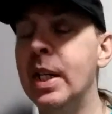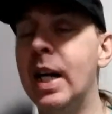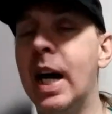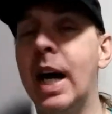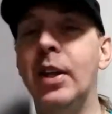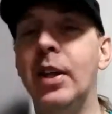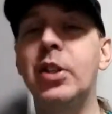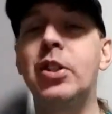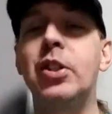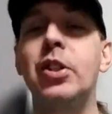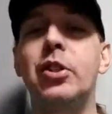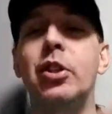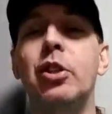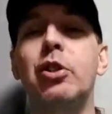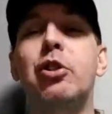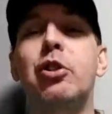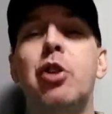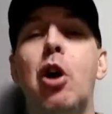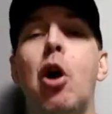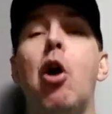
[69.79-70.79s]
And this is the
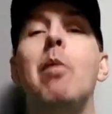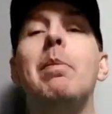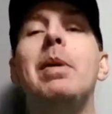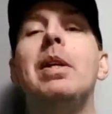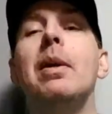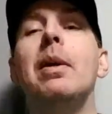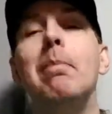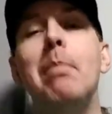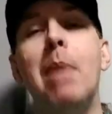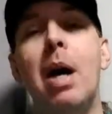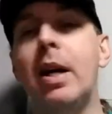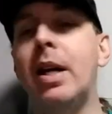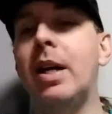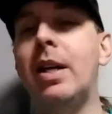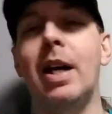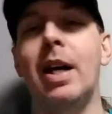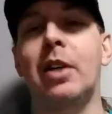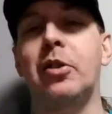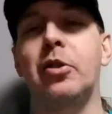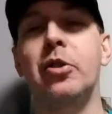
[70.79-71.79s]
show me the money
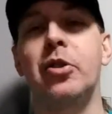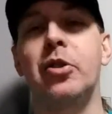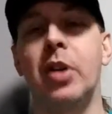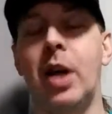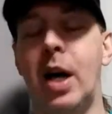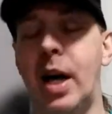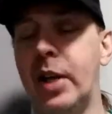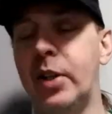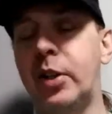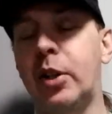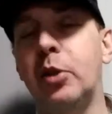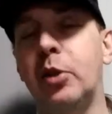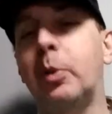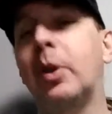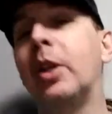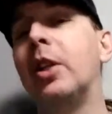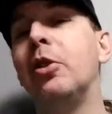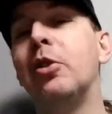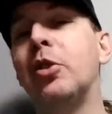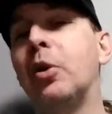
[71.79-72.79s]
exercise, because we're
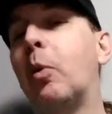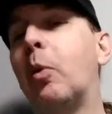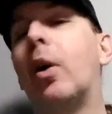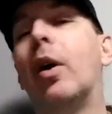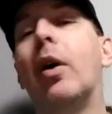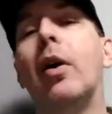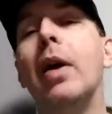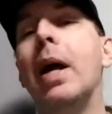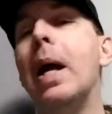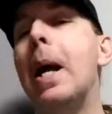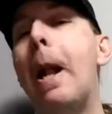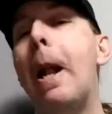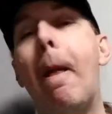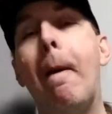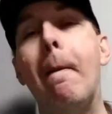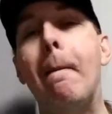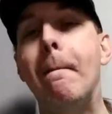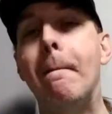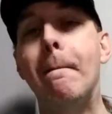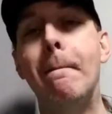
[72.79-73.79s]
going to use the word
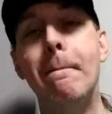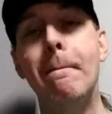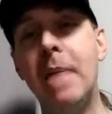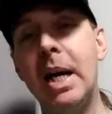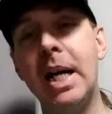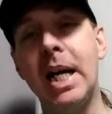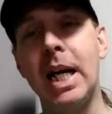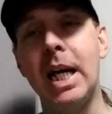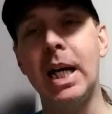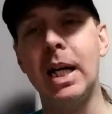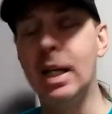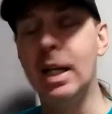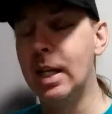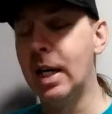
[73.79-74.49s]
money.